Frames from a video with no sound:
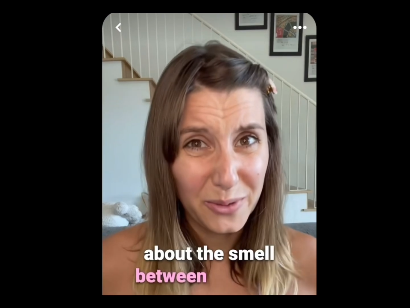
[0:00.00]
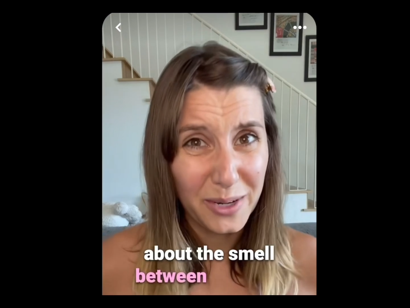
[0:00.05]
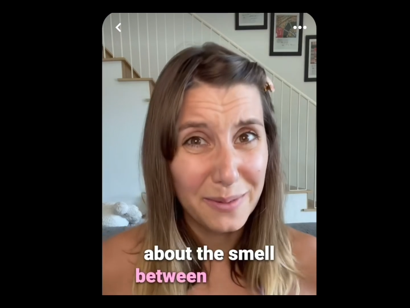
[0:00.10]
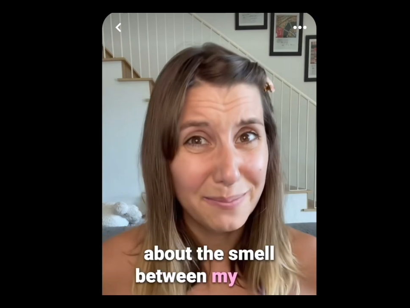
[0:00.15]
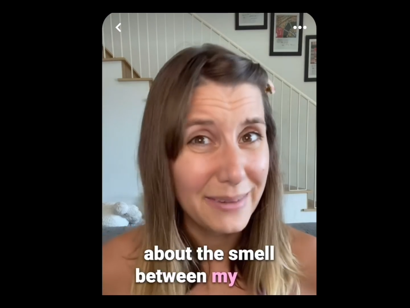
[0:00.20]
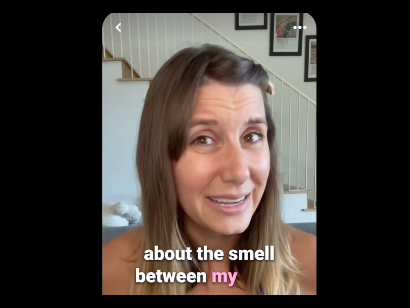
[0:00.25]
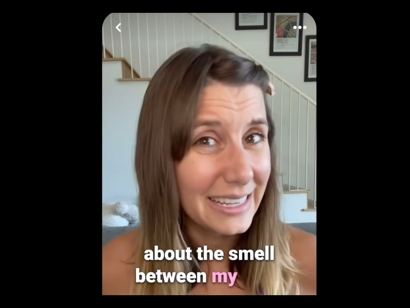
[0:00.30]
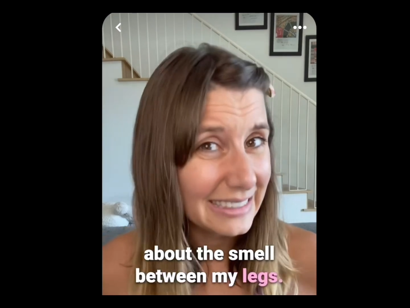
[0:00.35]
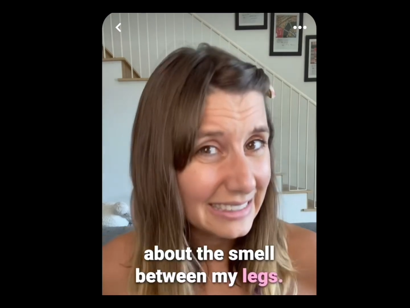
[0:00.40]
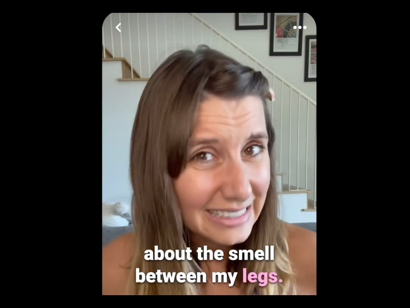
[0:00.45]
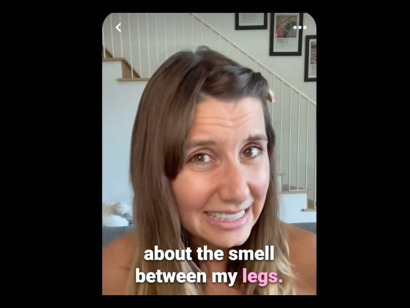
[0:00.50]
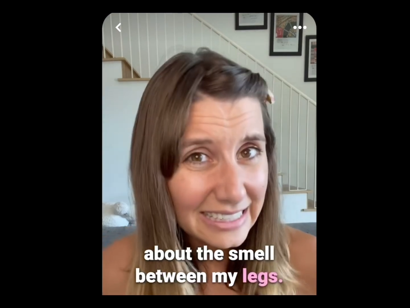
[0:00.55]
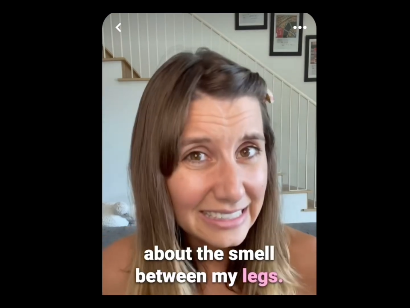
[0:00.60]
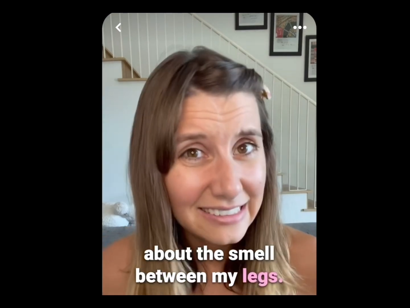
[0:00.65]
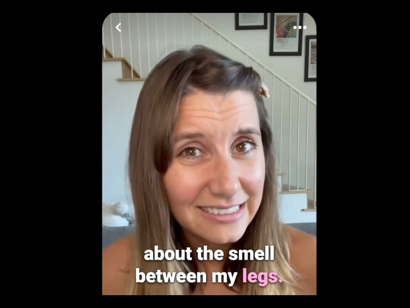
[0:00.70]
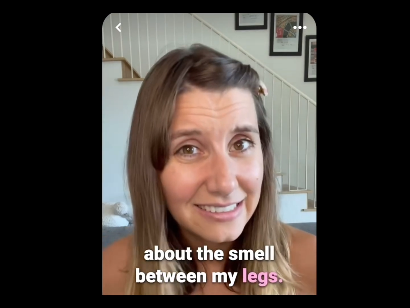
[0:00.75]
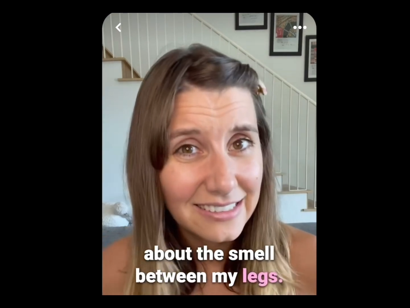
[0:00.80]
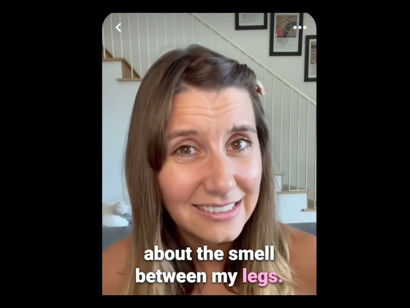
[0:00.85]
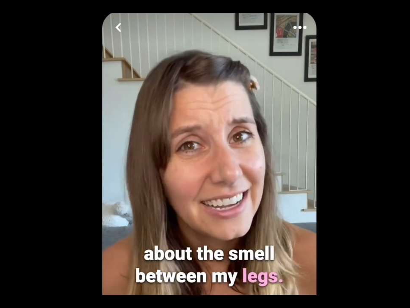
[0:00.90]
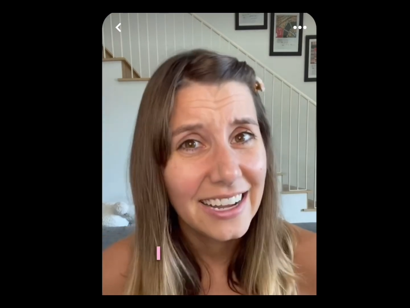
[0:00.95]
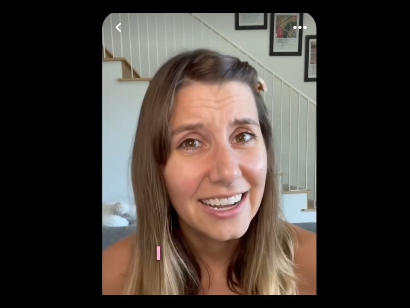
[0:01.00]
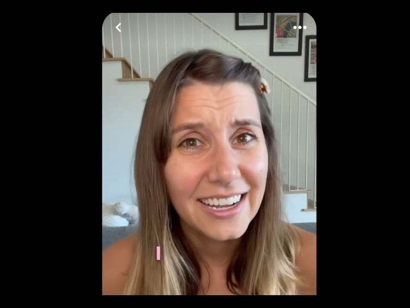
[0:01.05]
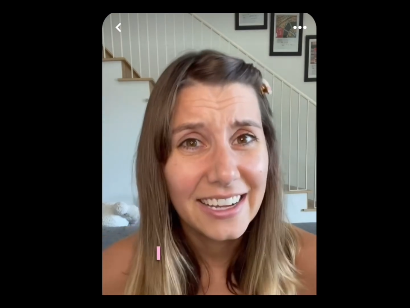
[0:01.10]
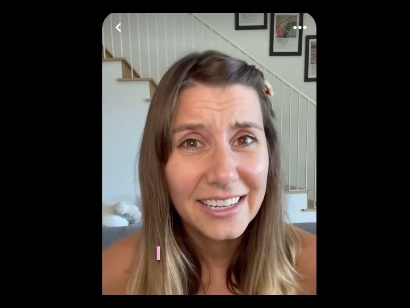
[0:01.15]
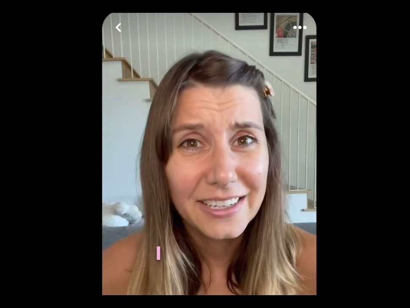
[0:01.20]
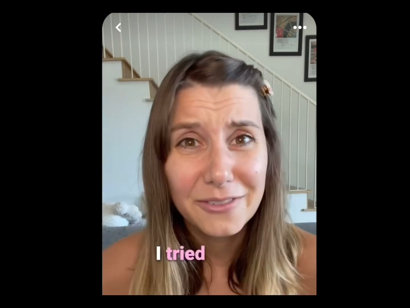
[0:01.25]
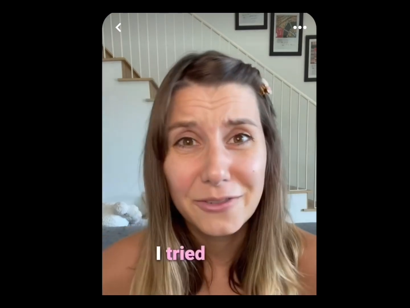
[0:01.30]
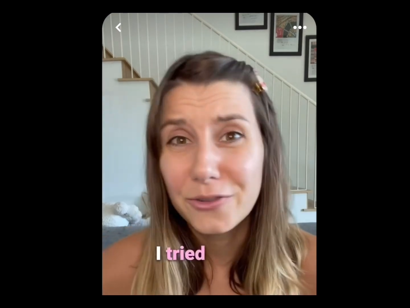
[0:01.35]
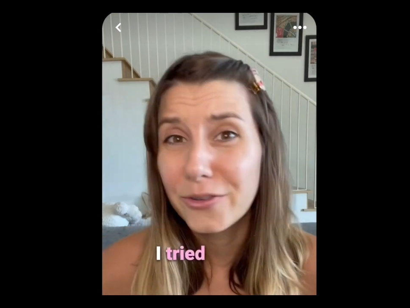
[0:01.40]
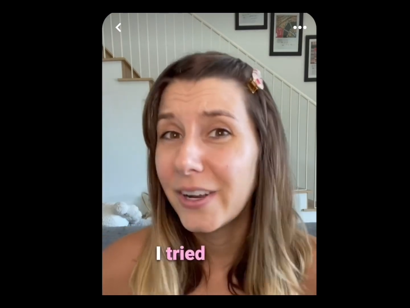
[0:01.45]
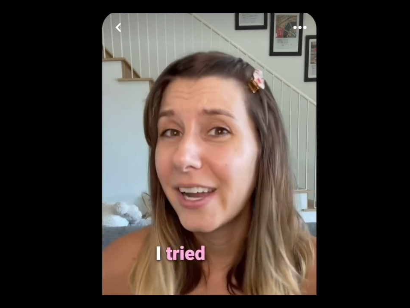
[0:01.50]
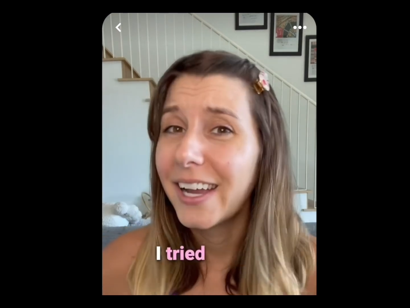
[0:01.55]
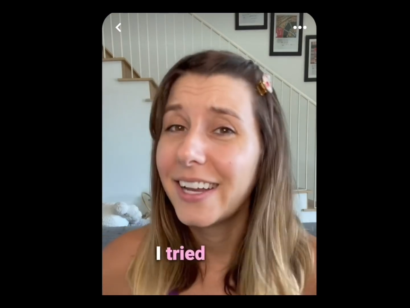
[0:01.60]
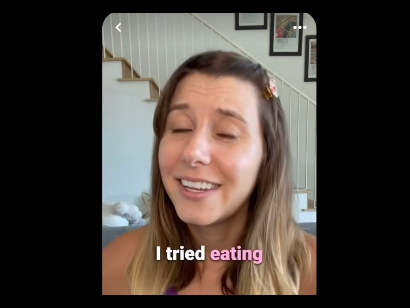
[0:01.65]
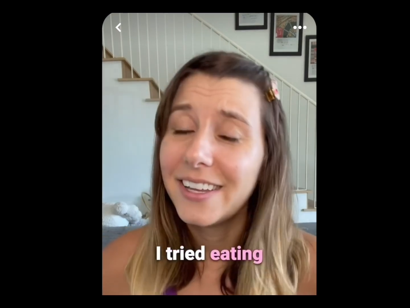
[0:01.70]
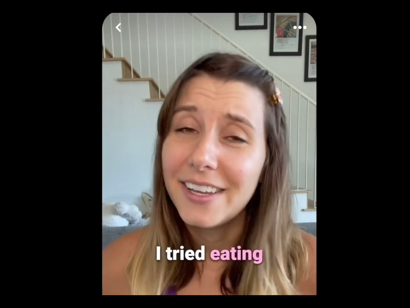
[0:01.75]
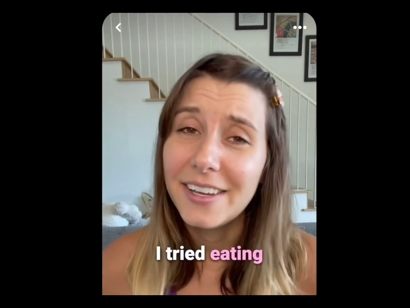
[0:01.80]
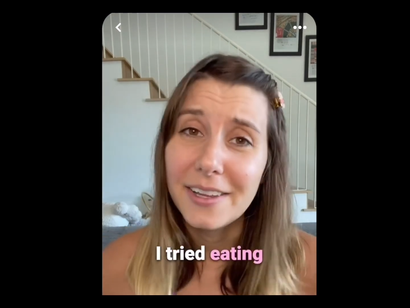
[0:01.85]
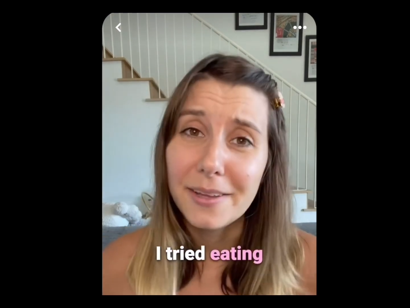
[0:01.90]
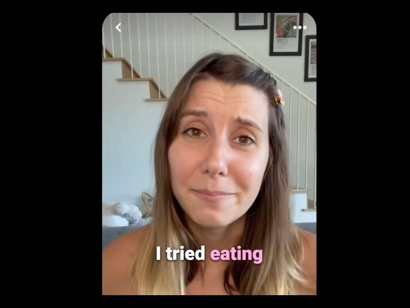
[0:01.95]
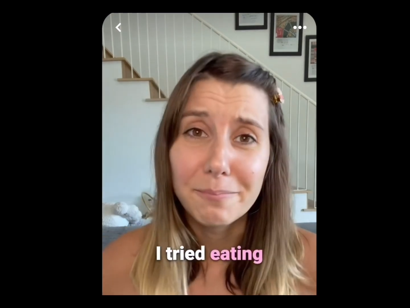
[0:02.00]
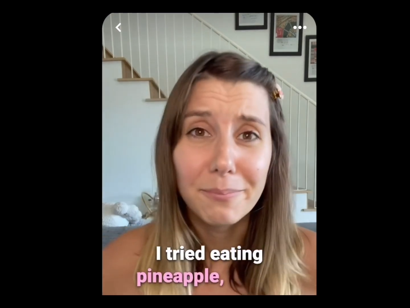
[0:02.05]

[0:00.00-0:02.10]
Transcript: to do with vagina smell. And